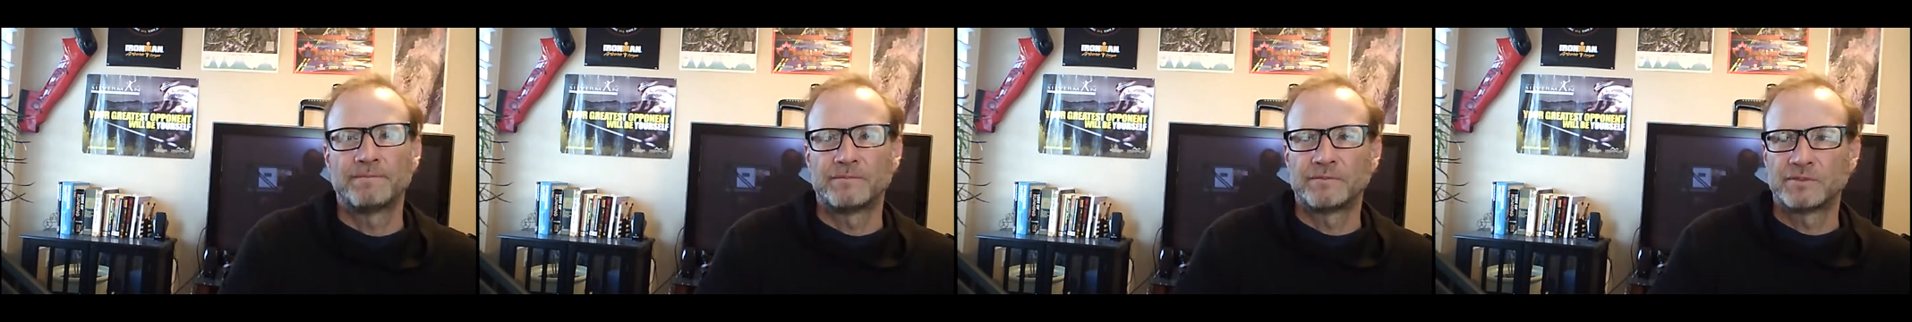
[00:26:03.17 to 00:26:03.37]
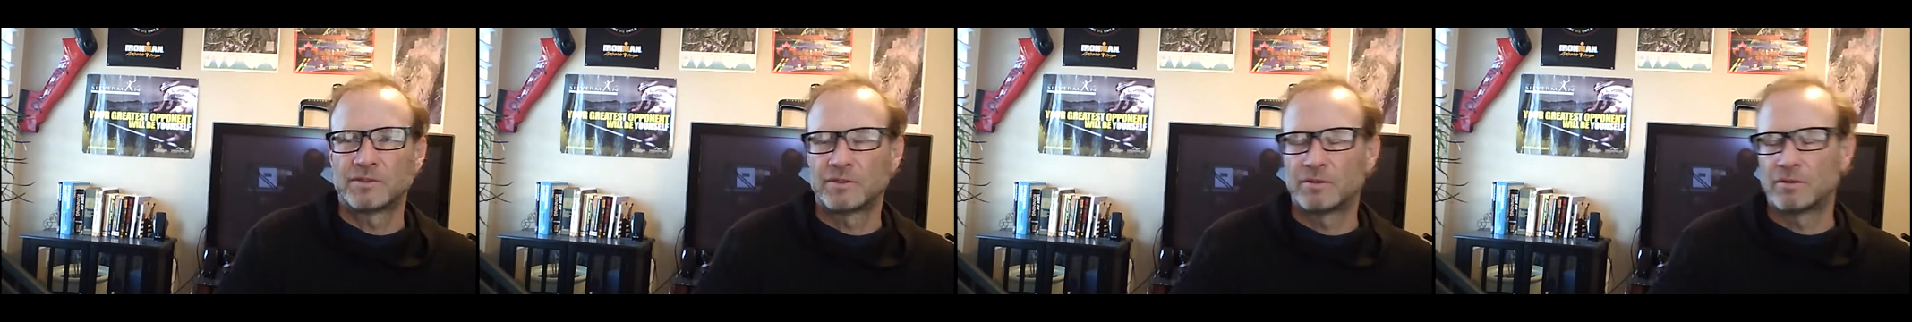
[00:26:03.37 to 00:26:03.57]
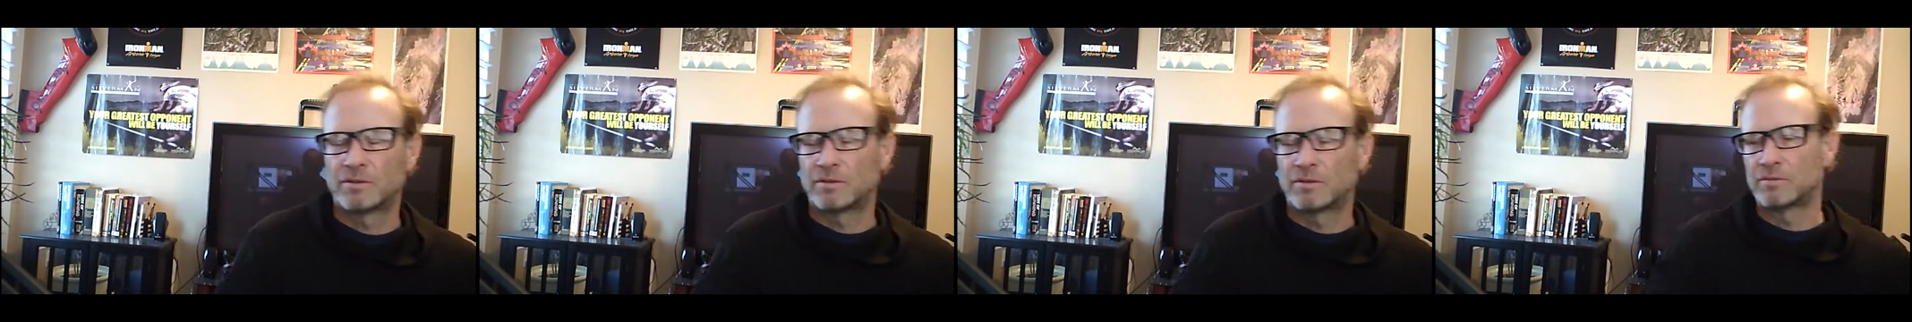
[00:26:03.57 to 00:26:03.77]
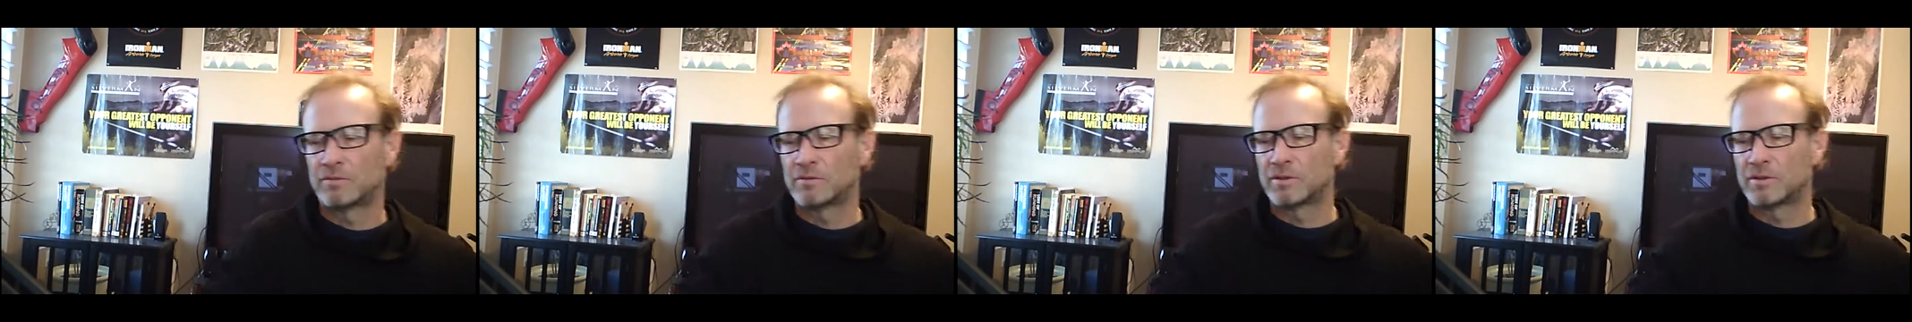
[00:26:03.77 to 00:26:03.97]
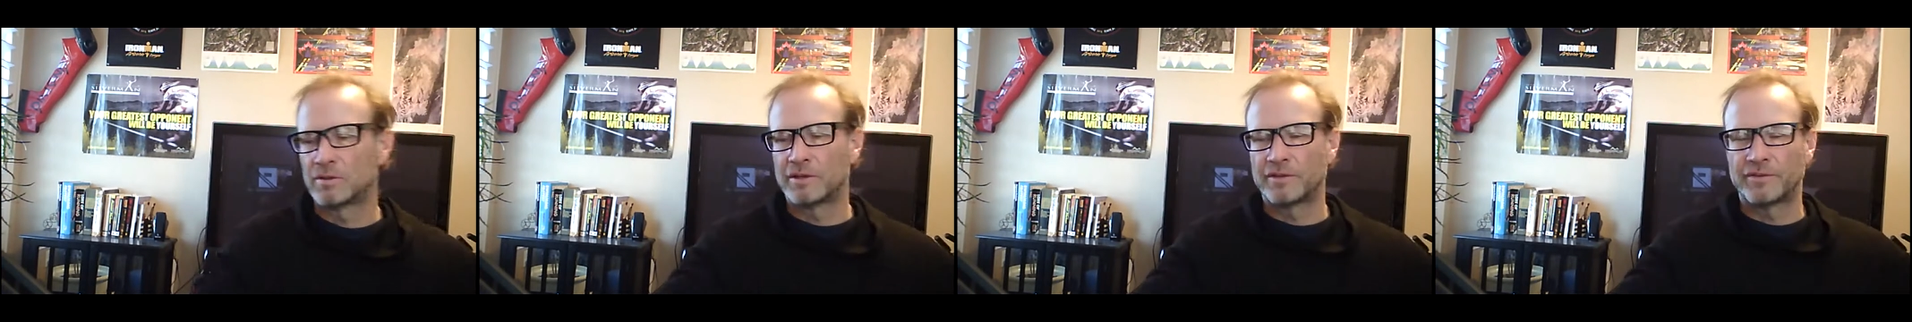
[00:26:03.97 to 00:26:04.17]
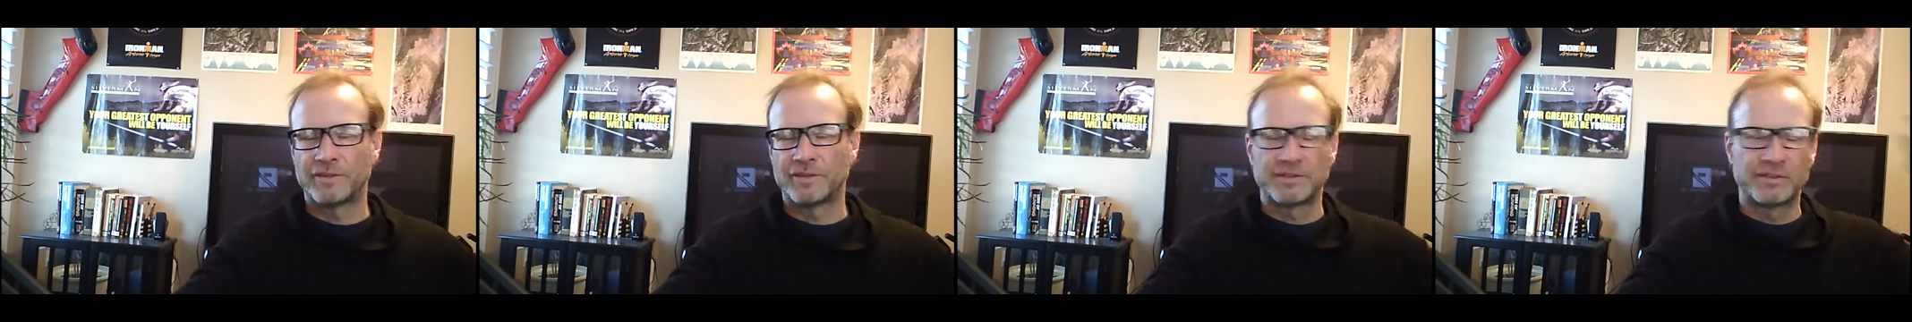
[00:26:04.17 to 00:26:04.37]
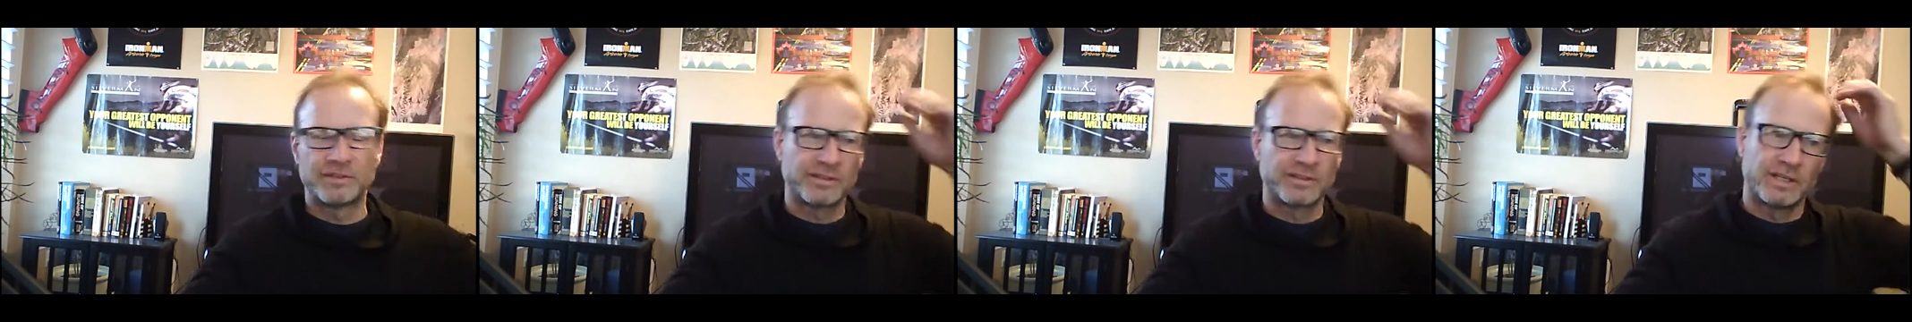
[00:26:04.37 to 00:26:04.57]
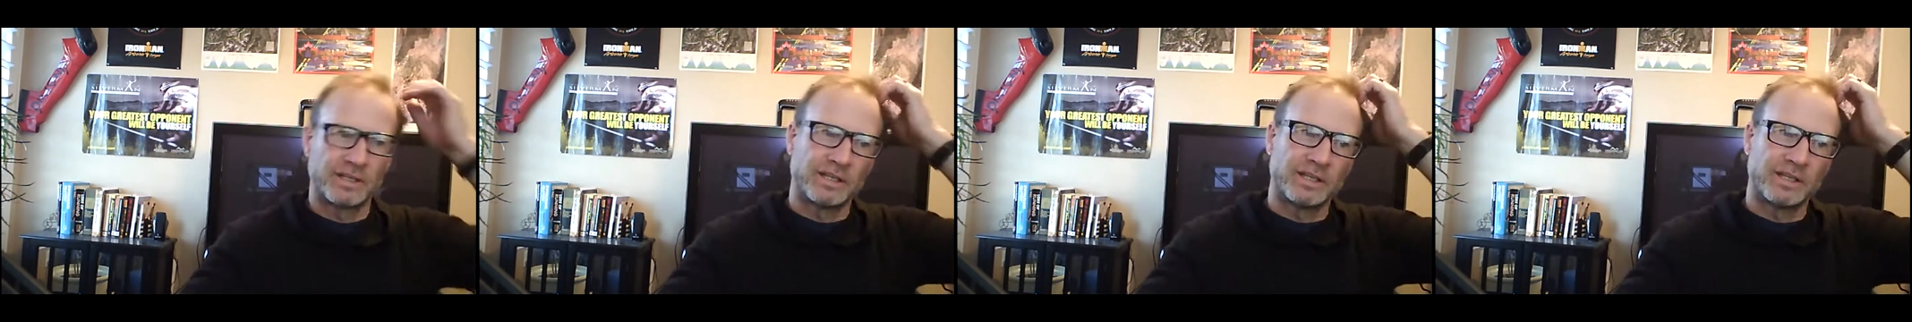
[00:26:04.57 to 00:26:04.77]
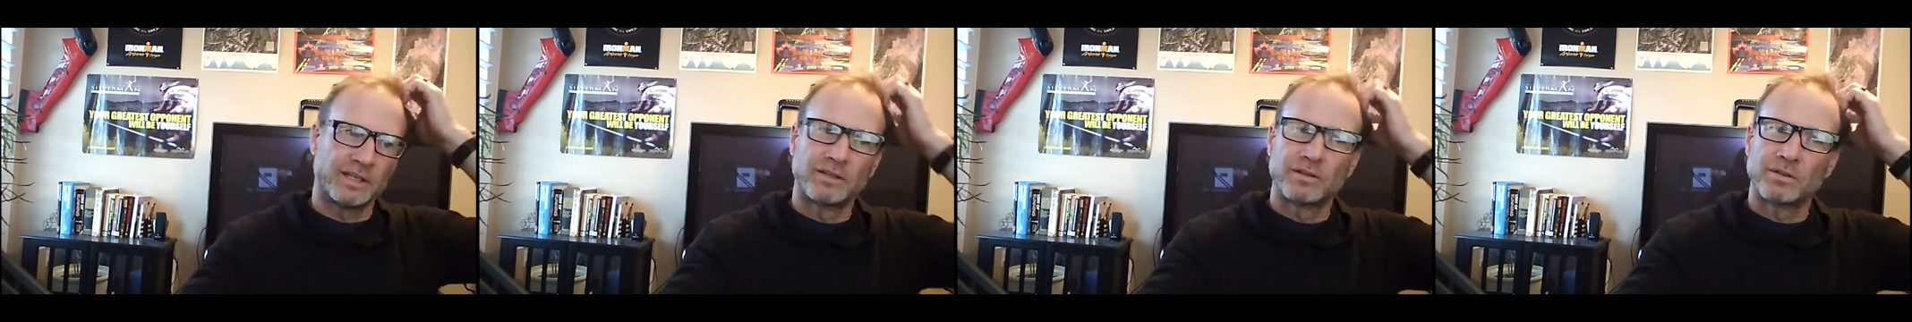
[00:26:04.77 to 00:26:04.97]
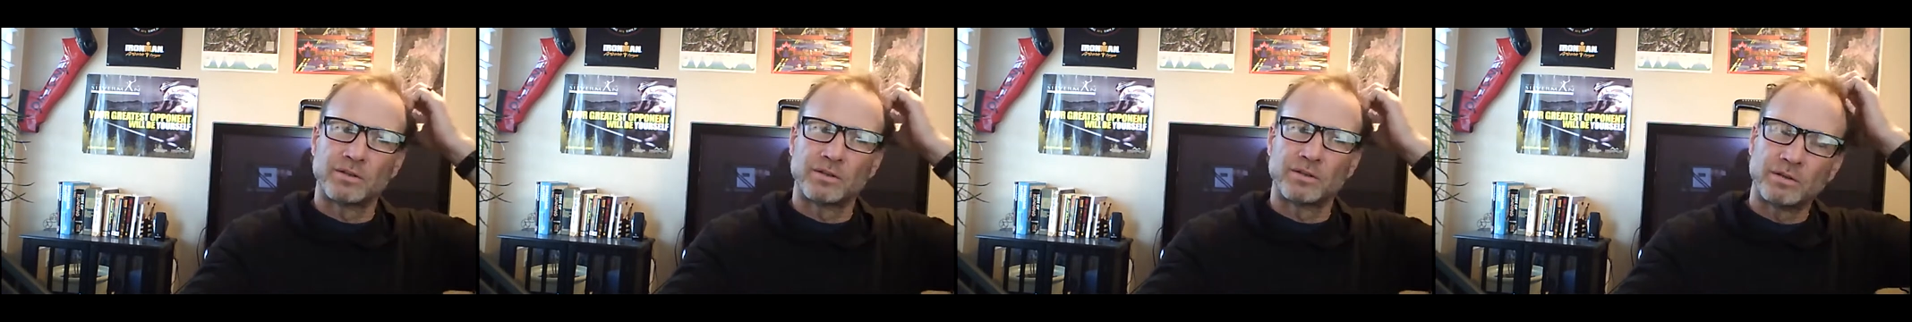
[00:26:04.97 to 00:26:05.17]
So this is getting
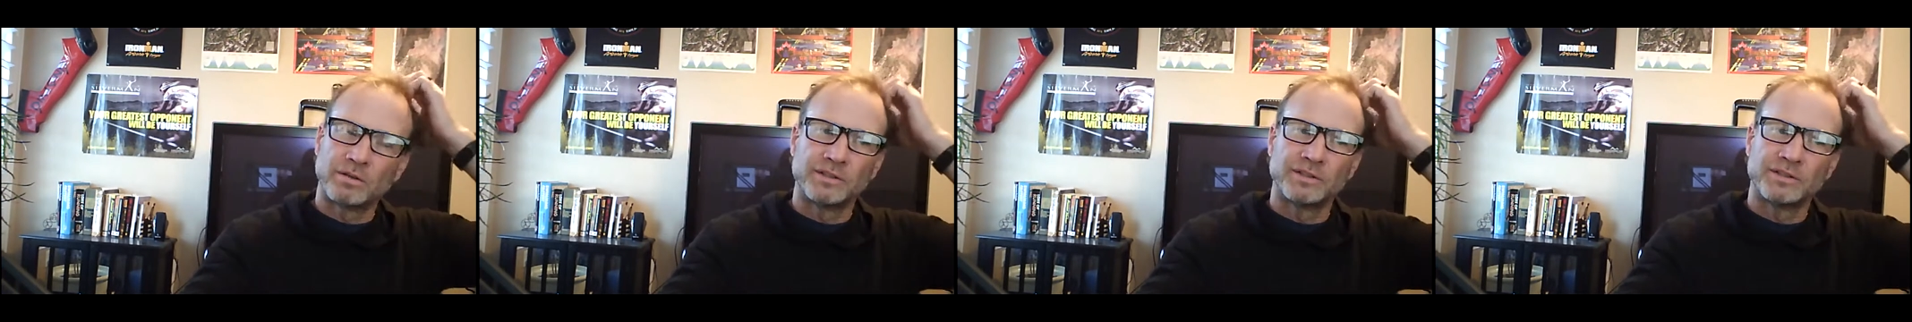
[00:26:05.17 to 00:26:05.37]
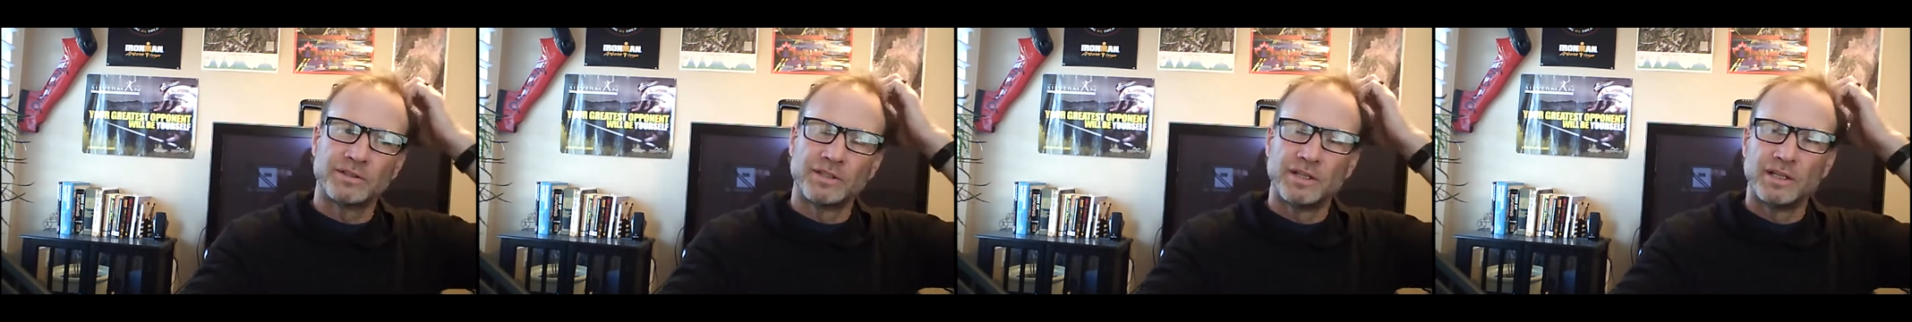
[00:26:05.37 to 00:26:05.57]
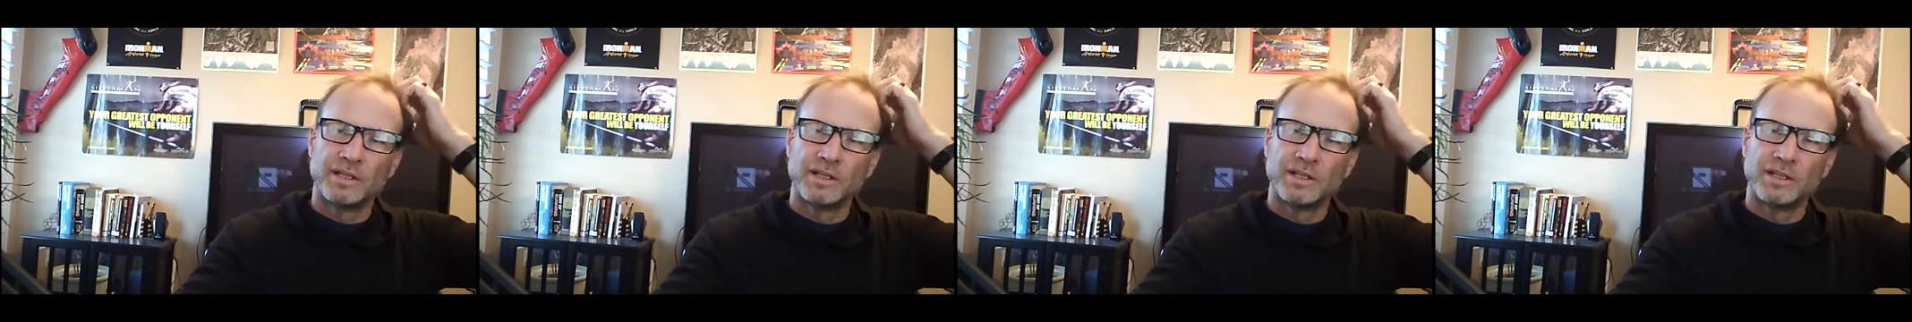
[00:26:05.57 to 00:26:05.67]
towards